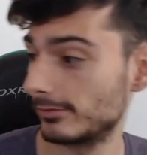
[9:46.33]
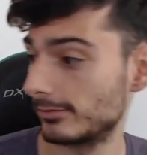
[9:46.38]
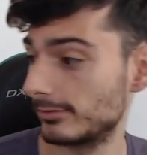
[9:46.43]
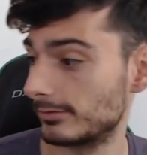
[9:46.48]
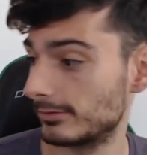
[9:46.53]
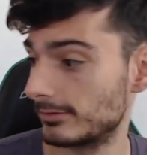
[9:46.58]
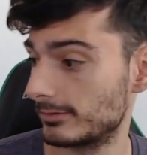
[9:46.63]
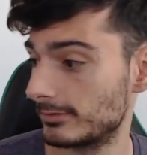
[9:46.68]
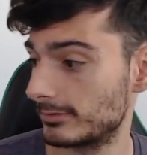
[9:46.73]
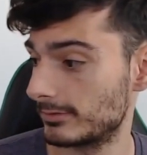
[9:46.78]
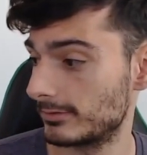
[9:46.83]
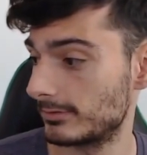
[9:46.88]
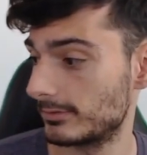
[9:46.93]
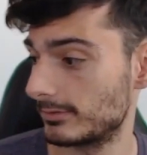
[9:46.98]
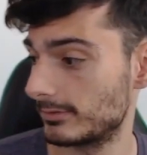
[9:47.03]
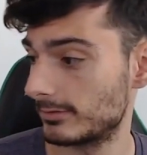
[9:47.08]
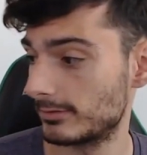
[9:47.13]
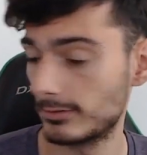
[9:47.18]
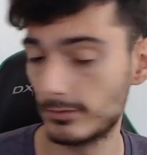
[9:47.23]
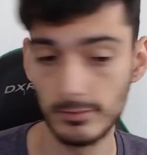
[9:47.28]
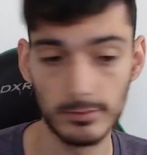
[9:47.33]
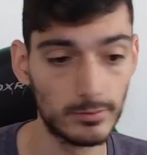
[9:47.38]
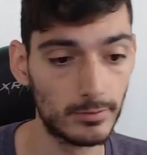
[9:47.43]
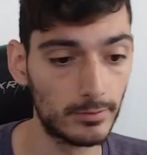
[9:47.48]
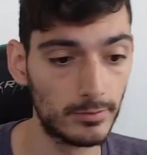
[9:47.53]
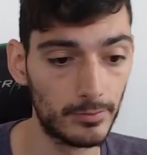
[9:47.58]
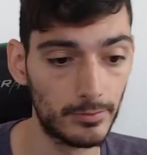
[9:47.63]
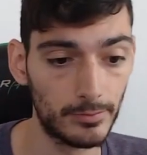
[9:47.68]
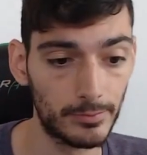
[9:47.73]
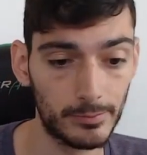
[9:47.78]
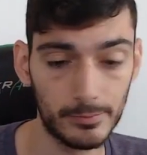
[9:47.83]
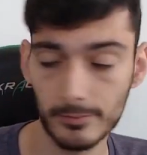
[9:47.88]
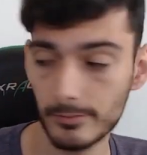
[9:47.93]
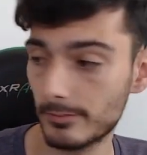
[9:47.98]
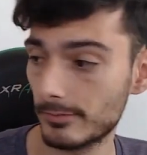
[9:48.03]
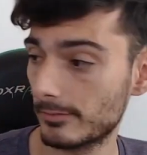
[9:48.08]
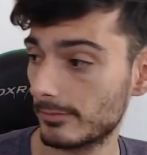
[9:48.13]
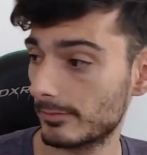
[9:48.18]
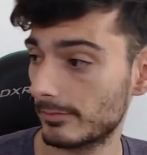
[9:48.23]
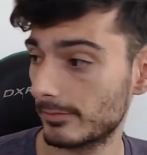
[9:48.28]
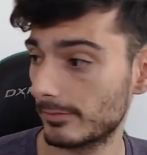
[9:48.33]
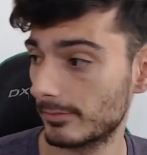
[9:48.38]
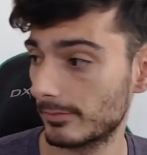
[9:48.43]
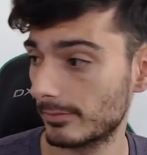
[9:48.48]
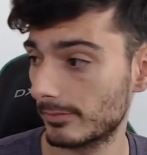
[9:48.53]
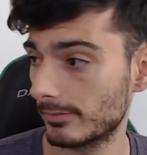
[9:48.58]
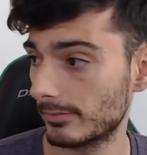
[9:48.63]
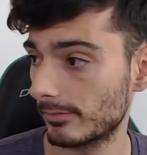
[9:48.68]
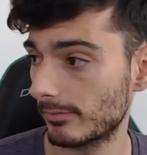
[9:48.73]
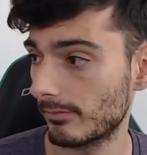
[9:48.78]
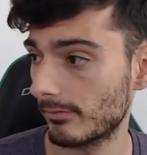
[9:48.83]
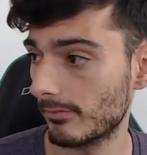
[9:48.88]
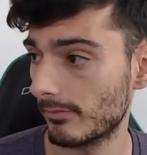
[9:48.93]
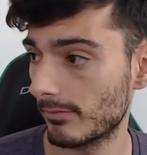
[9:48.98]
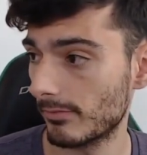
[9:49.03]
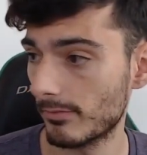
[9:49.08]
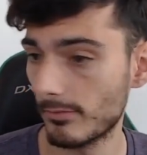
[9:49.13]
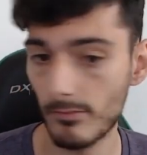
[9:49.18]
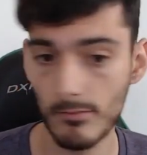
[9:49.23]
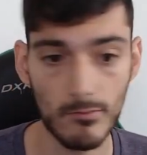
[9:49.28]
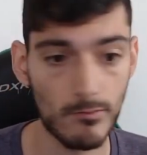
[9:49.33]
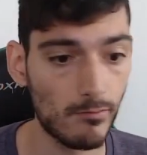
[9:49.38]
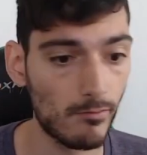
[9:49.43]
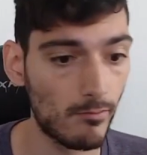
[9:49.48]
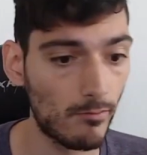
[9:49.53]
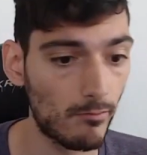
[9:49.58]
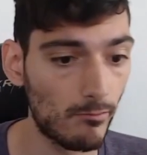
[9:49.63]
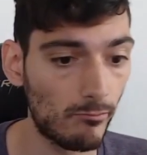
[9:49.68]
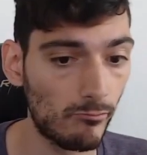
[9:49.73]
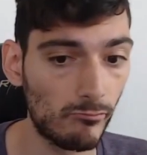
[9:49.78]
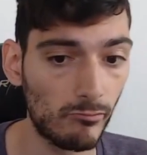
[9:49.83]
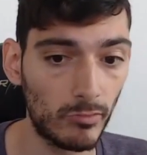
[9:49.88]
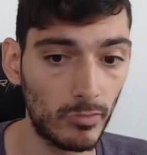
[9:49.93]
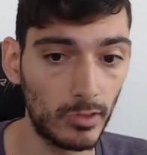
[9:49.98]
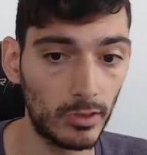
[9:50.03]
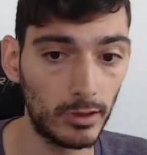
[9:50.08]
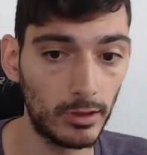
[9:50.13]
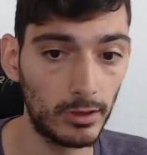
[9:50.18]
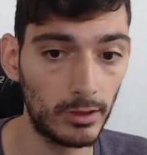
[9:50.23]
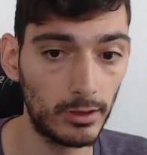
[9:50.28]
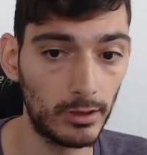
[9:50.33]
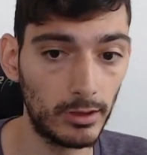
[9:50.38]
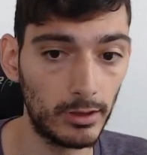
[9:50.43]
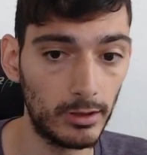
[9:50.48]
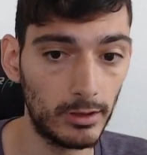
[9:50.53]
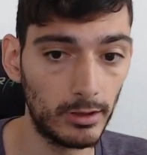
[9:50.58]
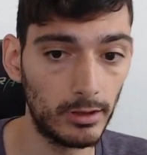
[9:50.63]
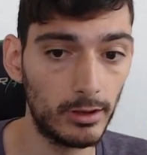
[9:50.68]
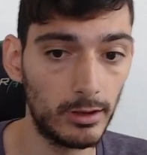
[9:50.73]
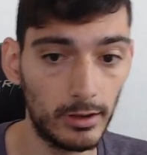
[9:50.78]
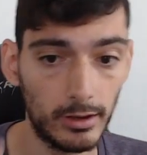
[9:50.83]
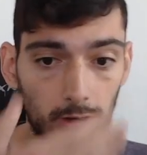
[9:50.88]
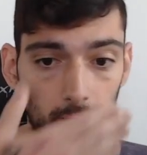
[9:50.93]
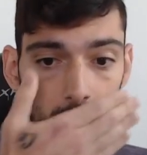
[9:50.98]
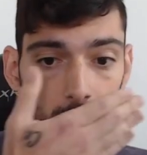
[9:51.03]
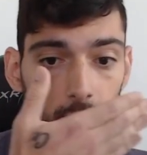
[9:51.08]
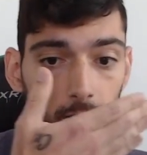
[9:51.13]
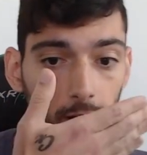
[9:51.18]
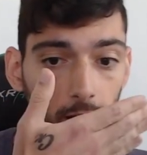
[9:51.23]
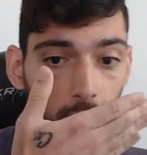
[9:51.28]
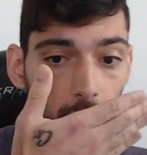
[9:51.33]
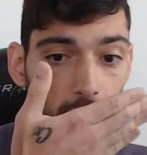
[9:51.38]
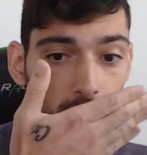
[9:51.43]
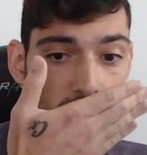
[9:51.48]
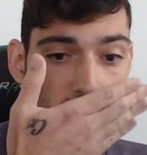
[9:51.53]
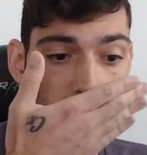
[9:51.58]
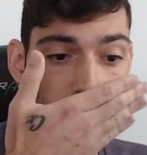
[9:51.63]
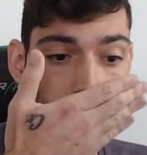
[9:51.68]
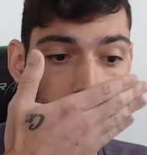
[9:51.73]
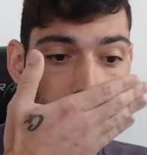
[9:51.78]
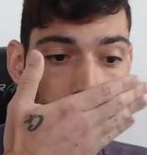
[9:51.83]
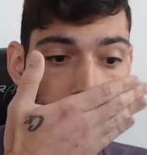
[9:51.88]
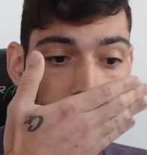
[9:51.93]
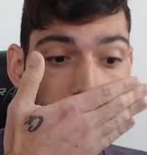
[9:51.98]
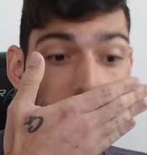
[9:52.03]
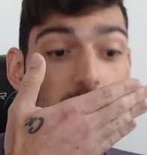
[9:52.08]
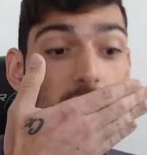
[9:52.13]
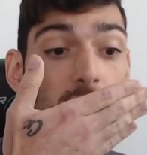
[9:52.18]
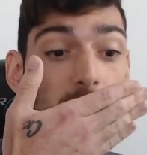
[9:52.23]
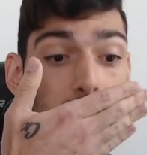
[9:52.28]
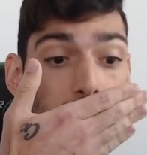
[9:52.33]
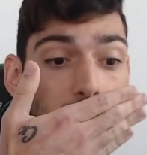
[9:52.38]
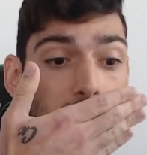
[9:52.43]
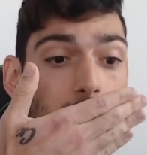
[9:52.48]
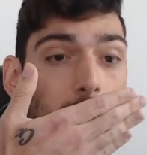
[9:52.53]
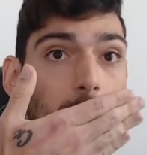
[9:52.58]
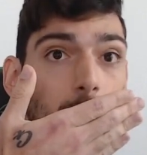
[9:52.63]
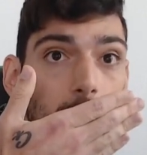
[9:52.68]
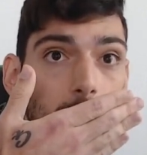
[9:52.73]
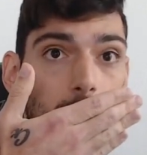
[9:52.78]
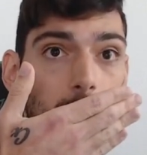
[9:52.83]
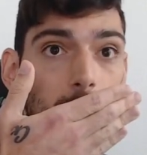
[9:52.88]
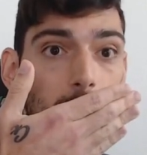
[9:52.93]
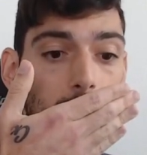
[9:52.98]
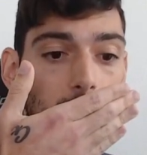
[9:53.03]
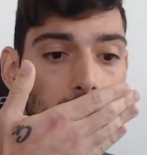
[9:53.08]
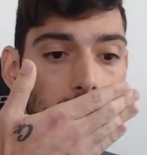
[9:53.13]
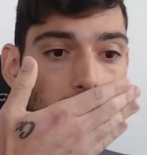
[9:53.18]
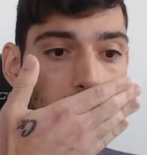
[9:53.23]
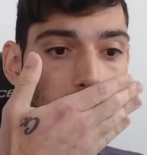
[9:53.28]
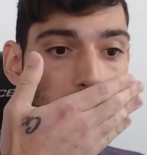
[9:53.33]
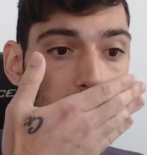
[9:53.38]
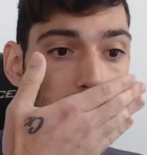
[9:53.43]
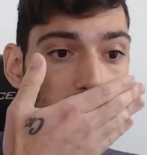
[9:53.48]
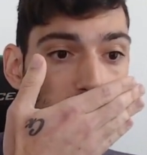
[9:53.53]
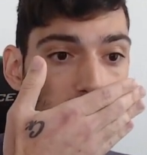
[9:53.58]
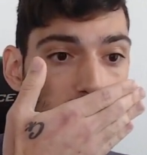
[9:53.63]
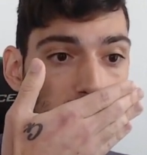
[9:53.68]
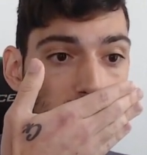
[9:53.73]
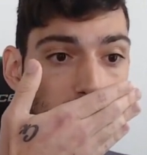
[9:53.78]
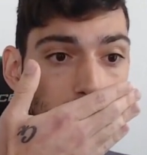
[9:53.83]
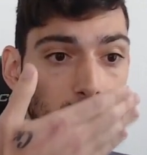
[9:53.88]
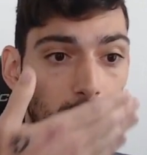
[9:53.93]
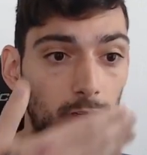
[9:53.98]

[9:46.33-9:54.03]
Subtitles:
(silence)